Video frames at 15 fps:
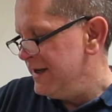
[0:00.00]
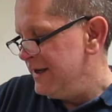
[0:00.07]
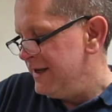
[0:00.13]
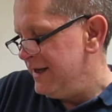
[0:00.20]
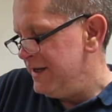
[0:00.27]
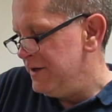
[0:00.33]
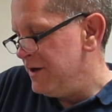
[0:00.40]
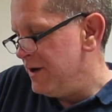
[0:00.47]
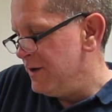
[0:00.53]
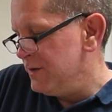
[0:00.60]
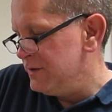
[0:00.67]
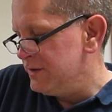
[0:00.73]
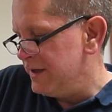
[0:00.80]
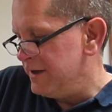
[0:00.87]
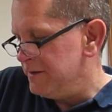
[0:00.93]
He
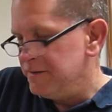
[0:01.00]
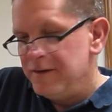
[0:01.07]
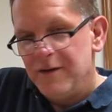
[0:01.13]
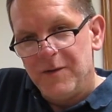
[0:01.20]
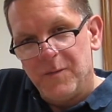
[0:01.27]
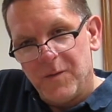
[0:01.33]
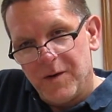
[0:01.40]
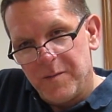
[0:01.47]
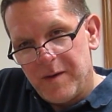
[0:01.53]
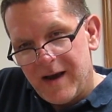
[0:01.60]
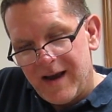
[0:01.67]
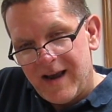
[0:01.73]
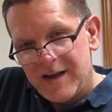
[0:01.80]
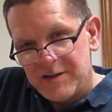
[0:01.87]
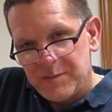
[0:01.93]
knows that one of
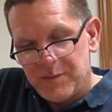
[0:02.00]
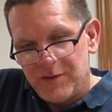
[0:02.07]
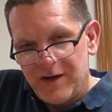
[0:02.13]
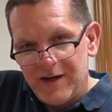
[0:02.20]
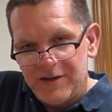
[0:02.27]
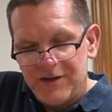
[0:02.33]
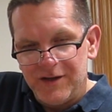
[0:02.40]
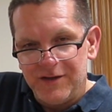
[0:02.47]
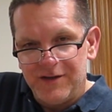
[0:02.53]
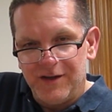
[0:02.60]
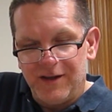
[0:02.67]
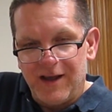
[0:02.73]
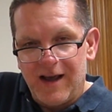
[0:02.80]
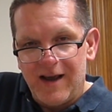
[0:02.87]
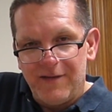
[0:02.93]
my aspirations
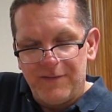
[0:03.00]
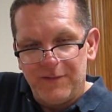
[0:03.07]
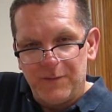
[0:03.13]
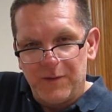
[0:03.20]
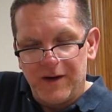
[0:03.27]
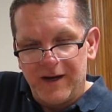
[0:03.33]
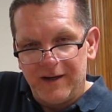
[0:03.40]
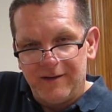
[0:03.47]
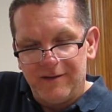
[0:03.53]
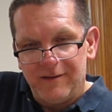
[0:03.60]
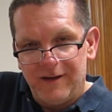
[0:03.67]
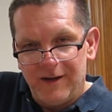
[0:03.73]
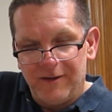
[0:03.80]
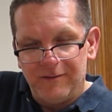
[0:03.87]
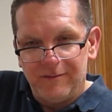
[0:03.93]
in life when I,
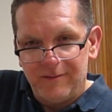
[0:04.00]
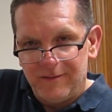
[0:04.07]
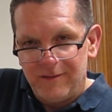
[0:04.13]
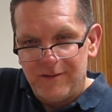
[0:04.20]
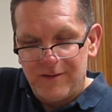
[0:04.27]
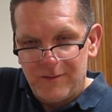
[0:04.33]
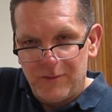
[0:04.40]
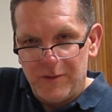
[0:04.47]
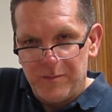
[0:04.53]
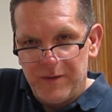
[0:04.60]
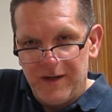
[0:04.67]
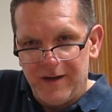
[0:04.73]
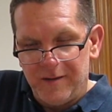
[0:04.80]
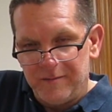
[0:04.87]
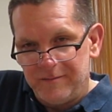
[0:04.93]
quit
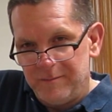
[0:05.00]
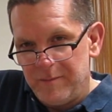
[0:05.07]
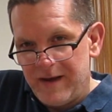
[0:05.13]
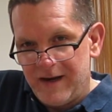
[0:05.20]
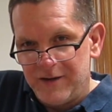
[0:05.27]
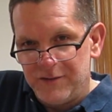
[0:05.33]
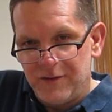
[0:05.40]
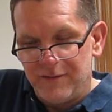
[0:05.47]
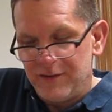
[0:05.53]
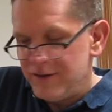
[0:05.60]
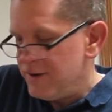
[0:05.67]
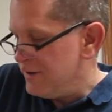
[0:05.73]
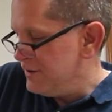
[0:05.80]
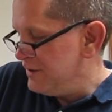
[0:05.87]
being a manager of a car